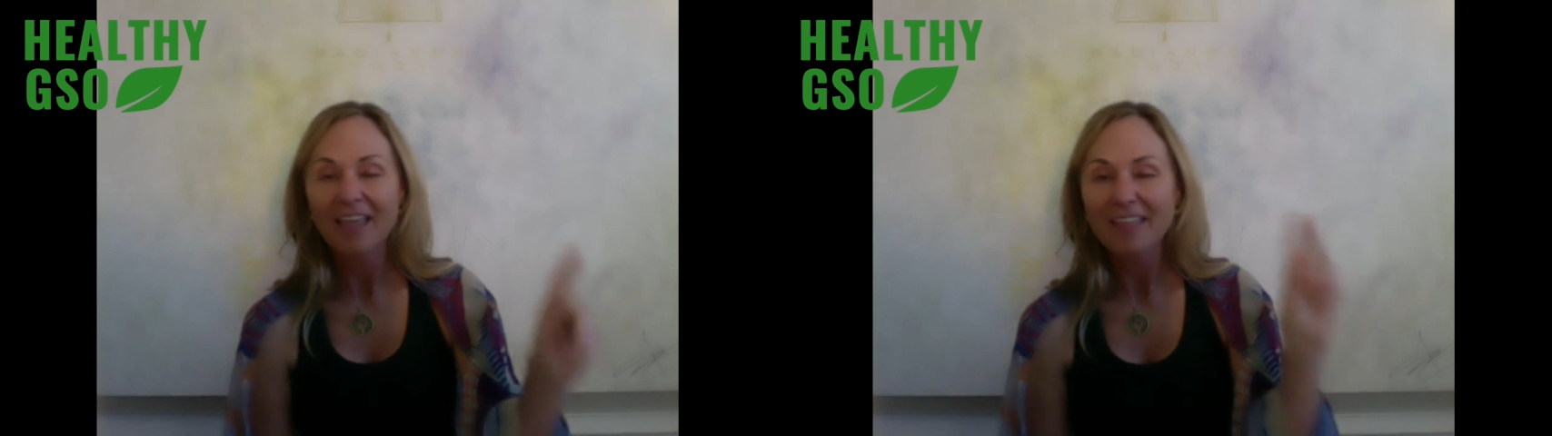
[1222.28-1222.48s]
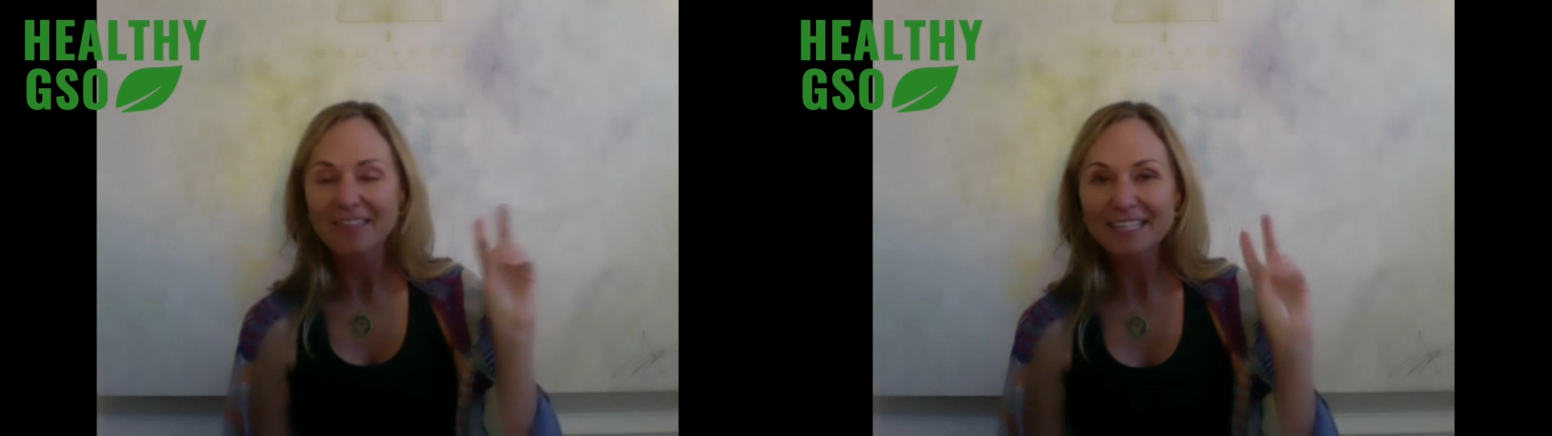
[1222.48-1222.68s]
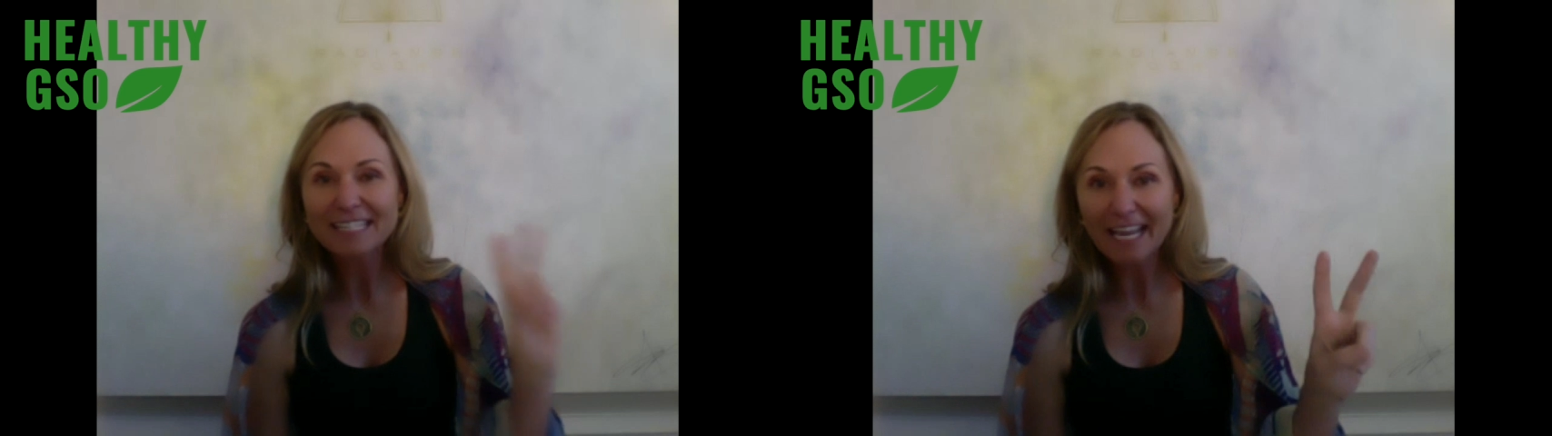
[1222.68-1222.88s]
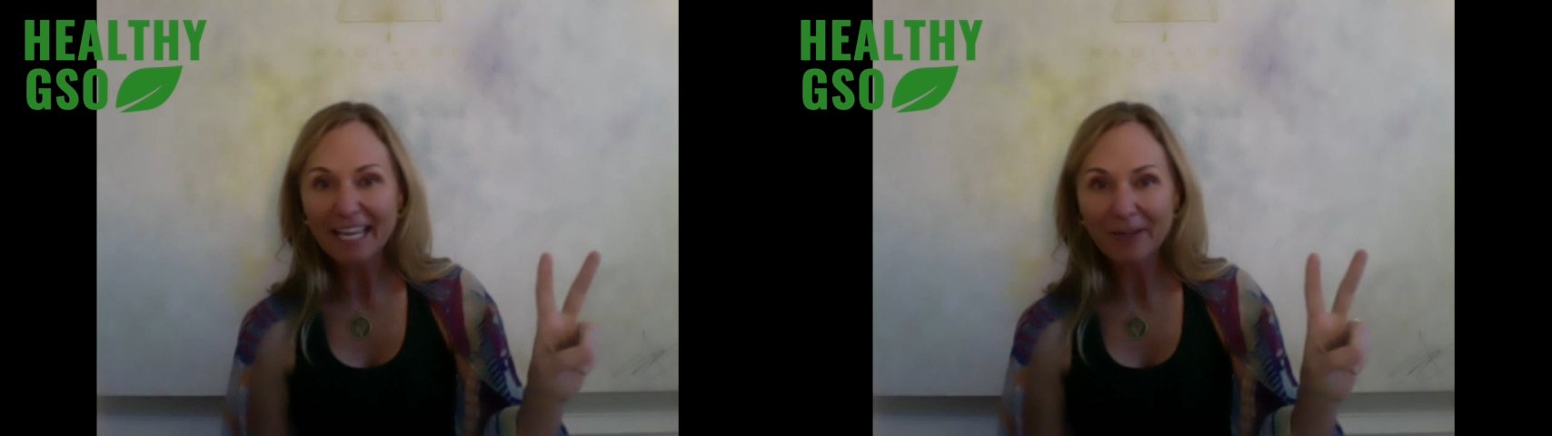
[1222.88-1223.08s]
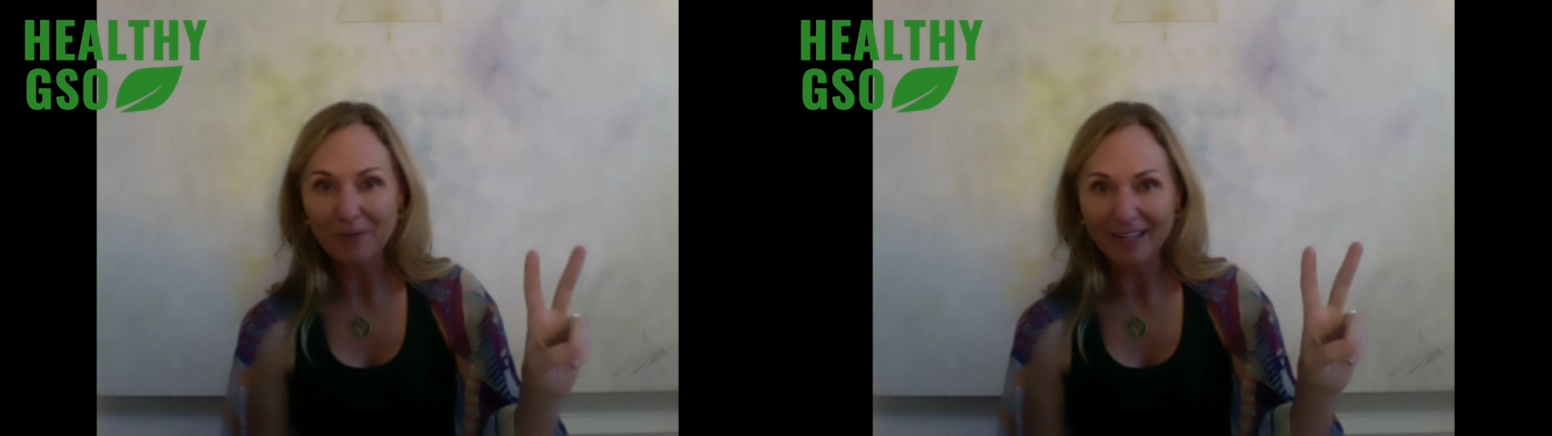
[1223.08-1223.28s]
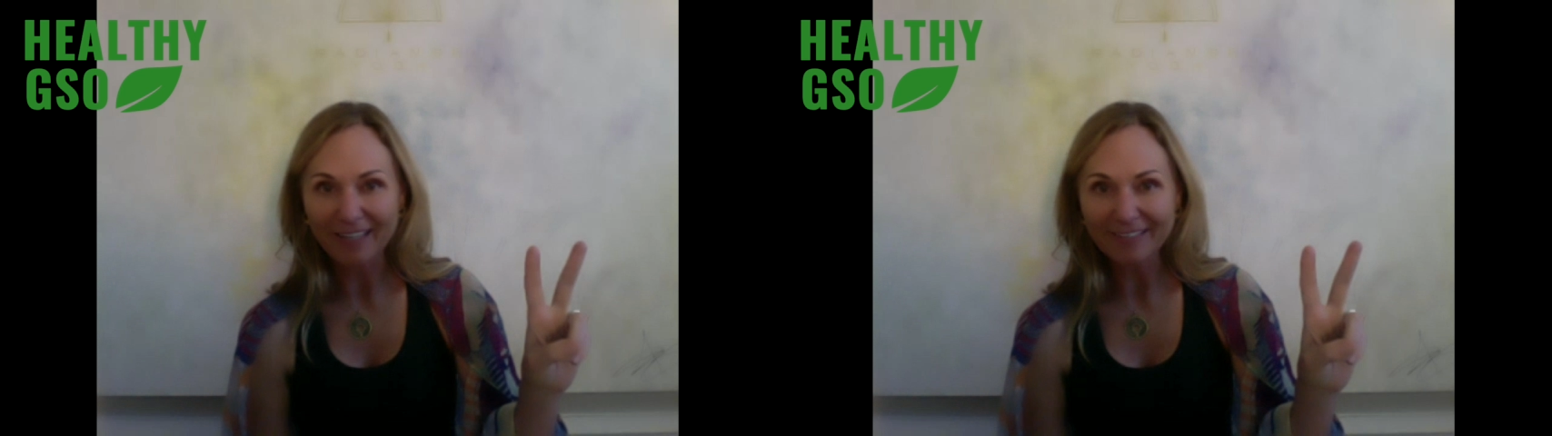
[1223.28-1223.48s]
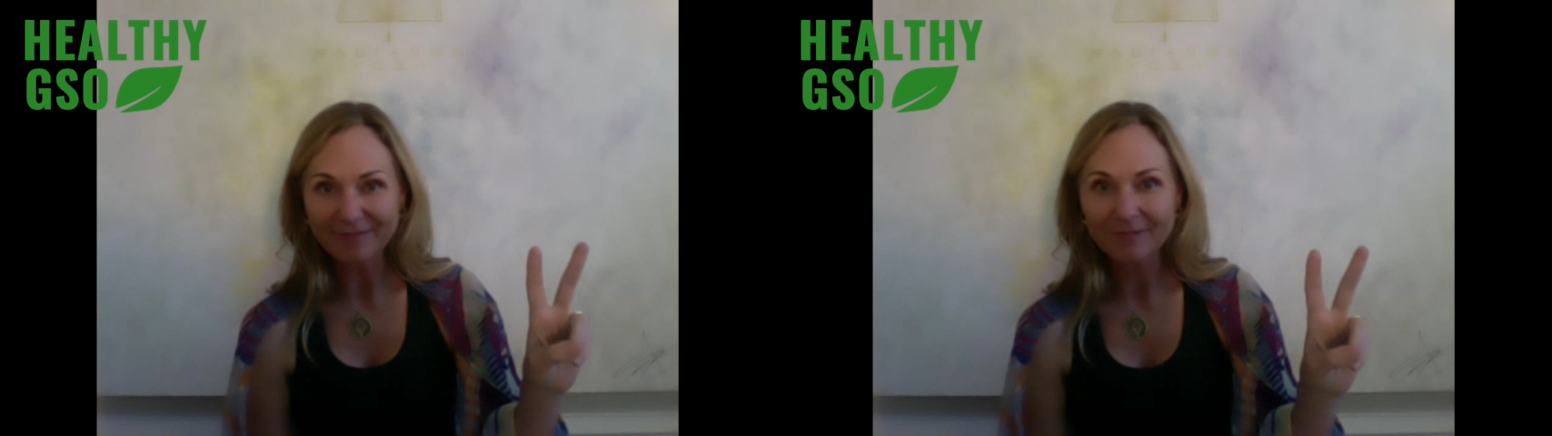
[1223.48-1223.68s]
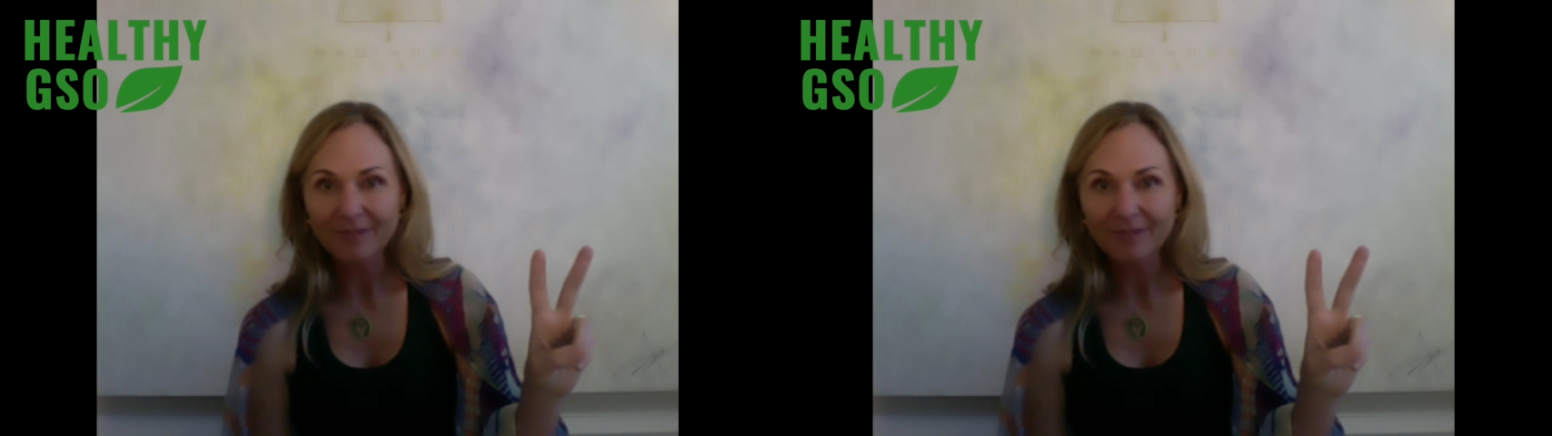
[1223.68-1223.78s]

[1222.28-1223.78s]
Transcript: The second one,